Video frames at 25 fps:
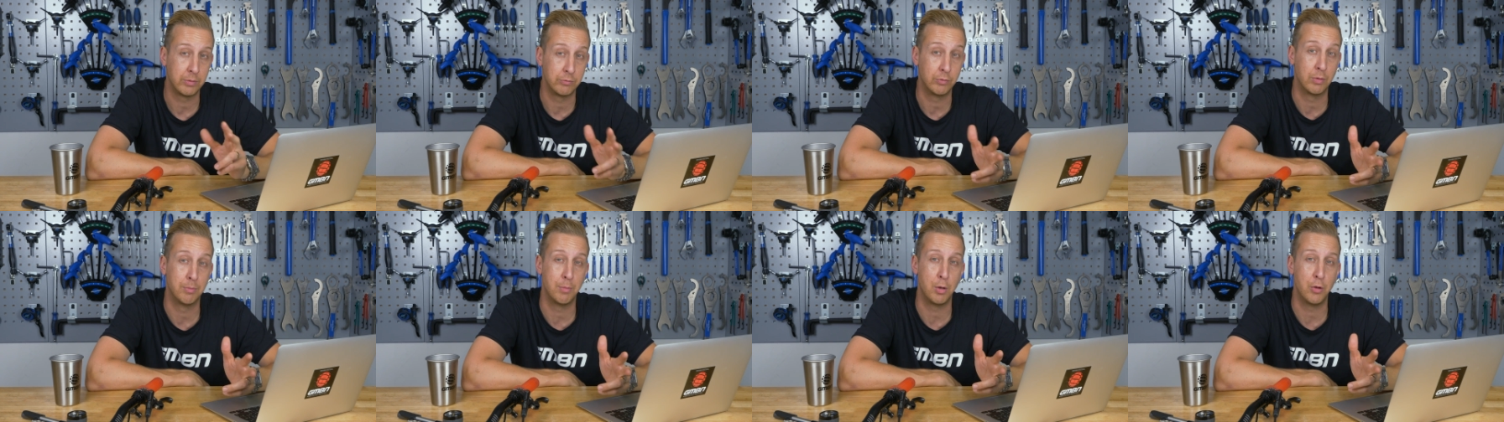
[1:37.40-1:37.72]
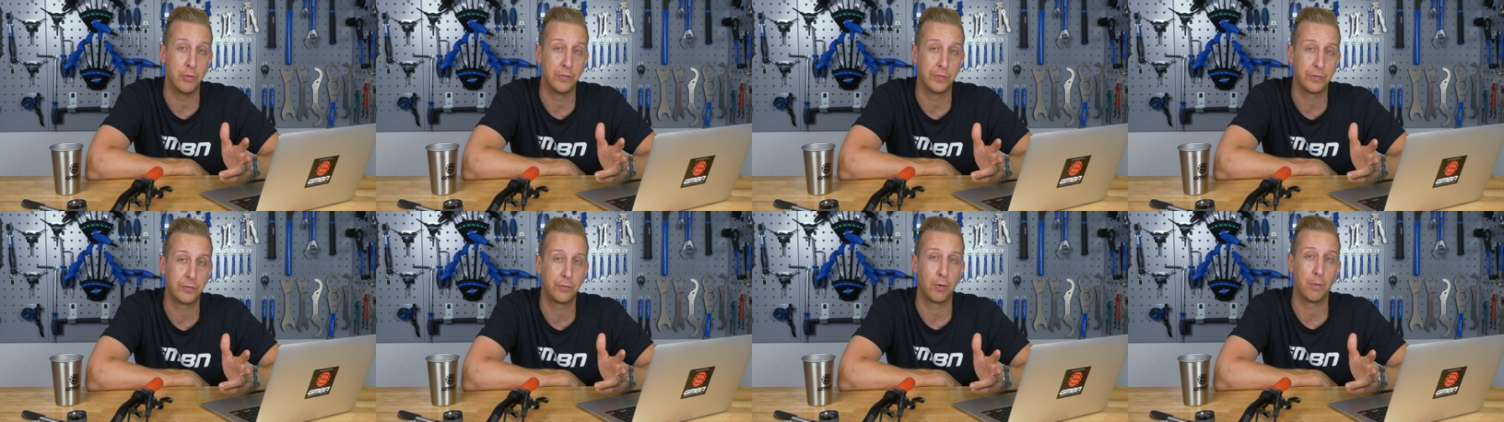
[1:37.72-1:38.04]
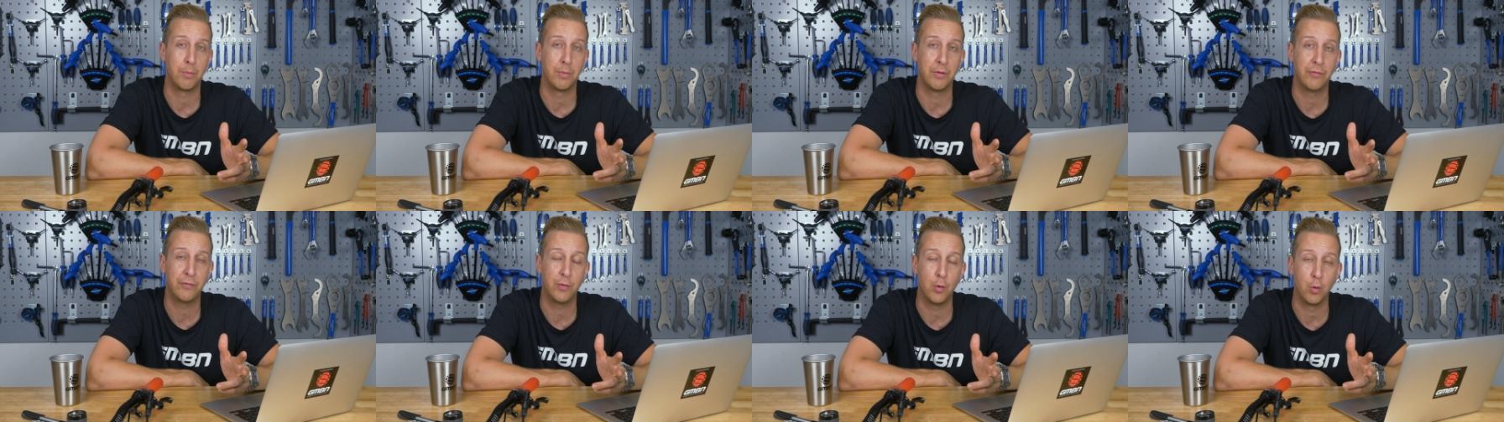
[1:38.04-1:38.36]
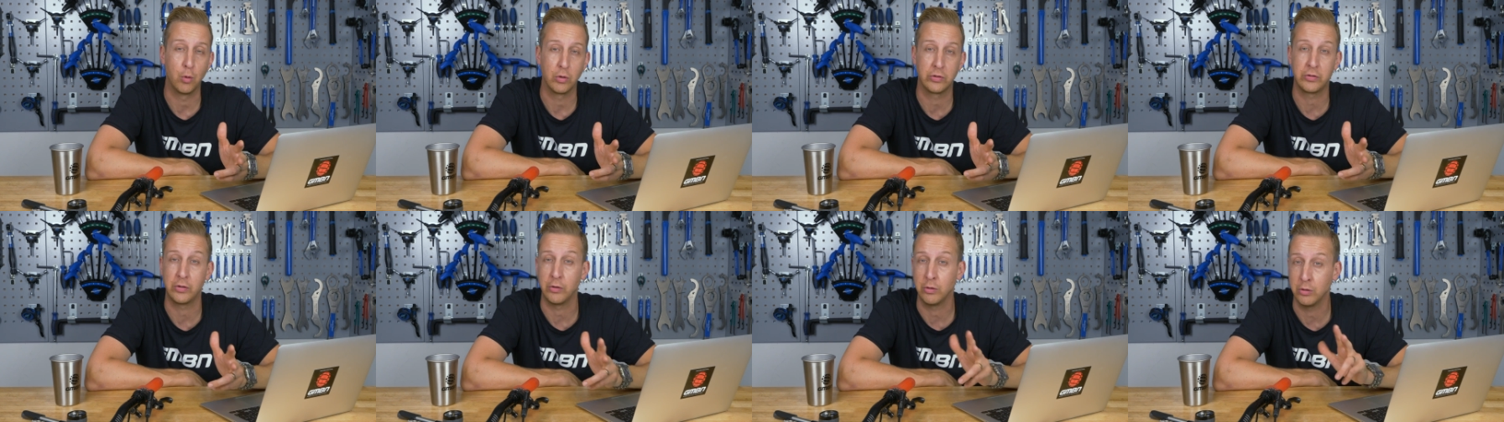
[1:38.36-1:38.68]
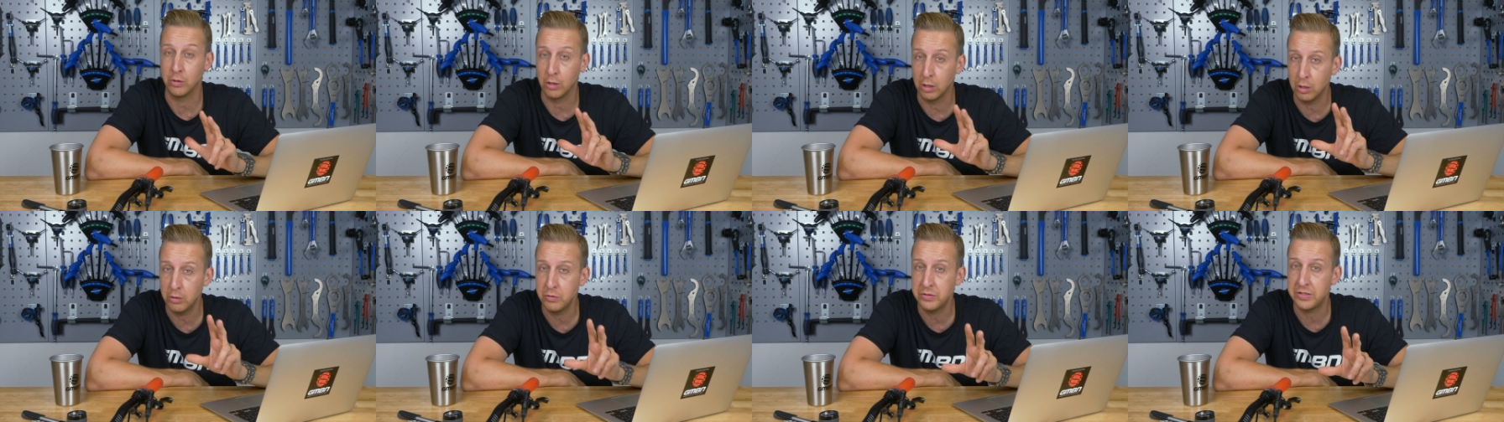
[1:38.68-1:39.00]
removed from the fork, so
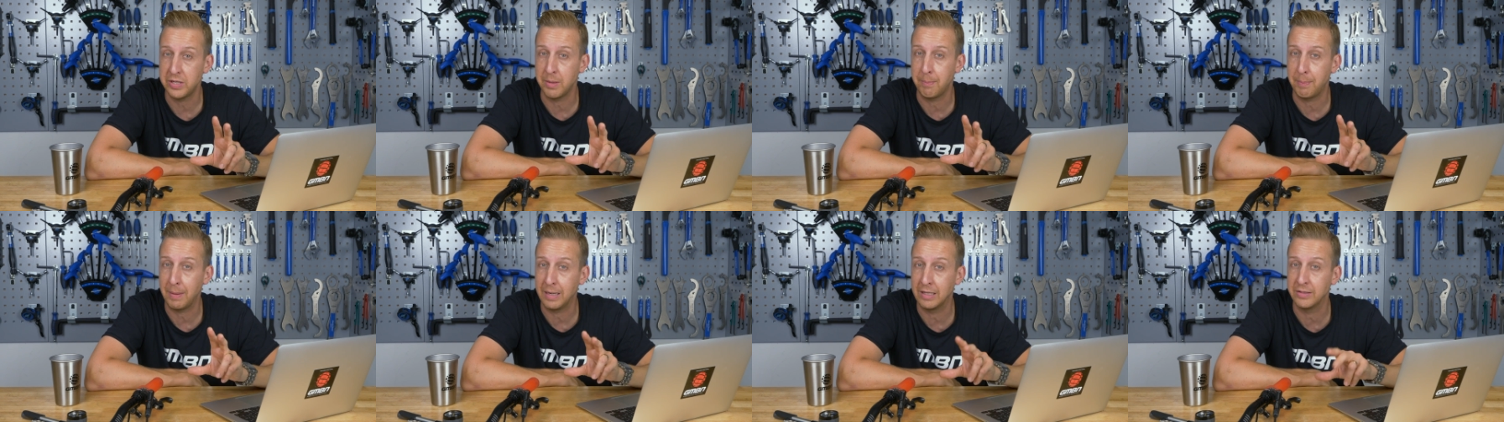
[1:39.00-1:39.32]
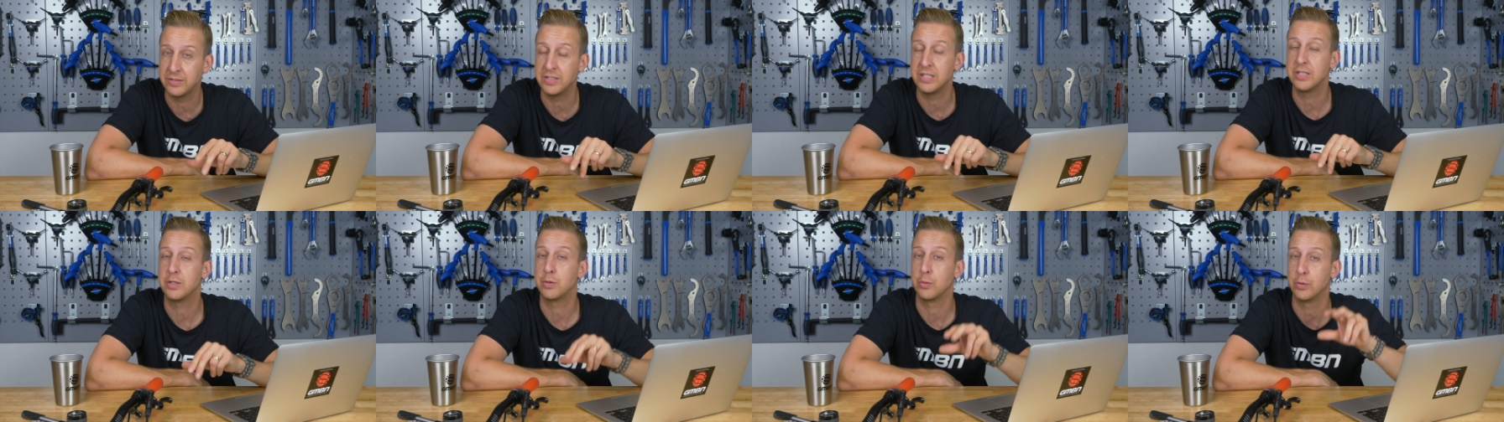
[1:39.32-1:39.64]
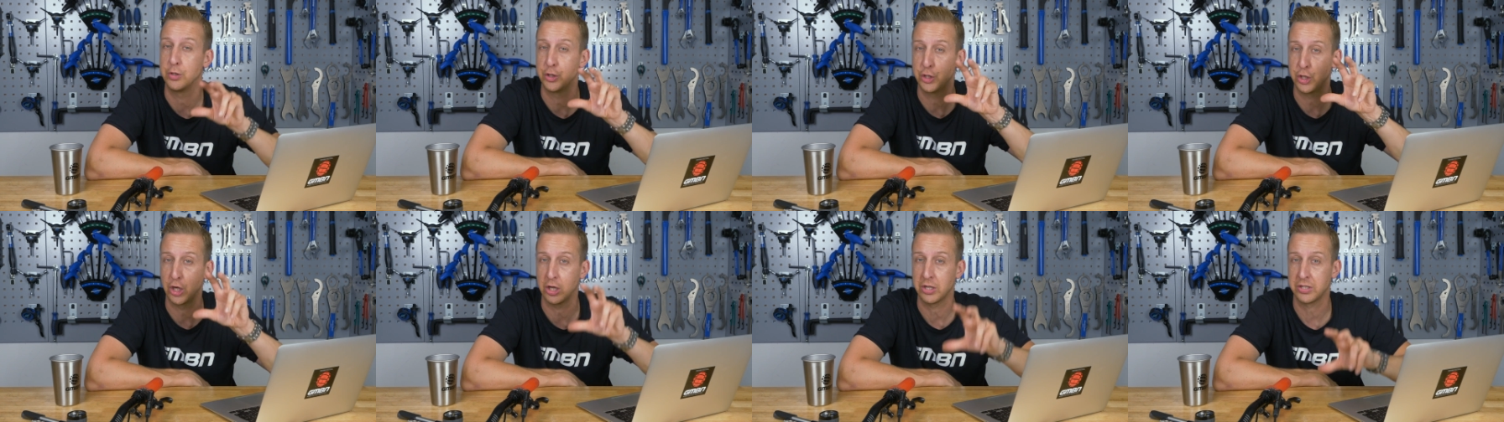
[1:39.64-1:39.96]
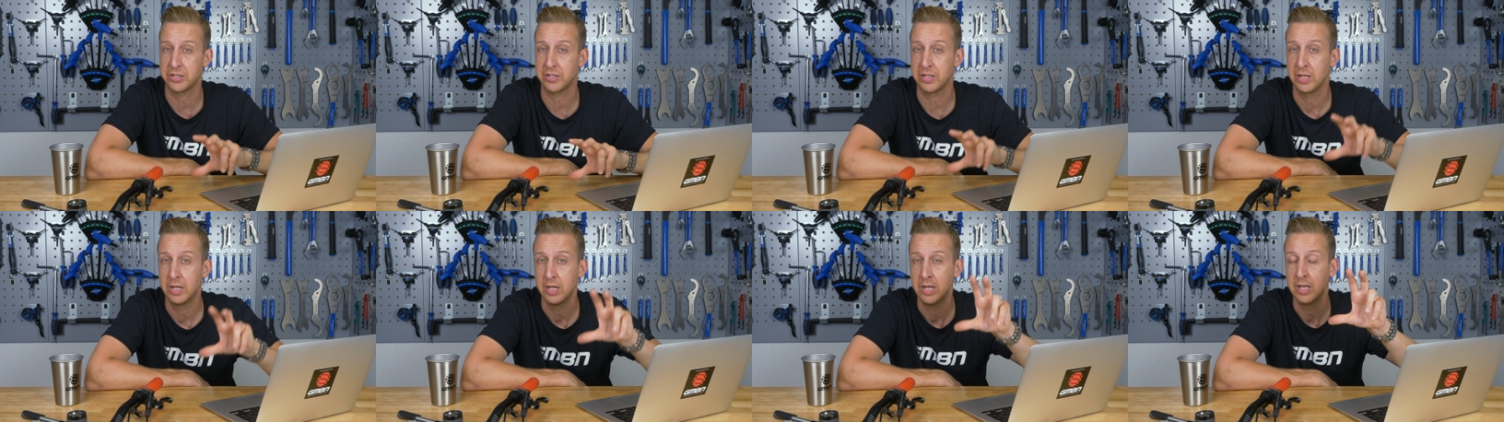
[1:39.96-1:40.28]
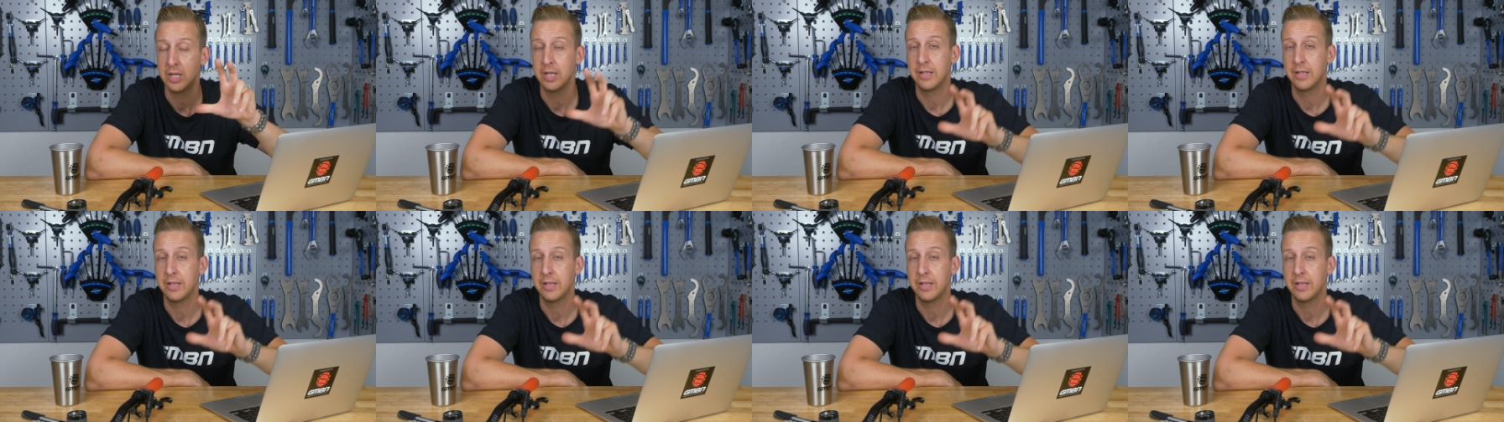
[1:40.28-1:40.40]
you lose the ability to adjust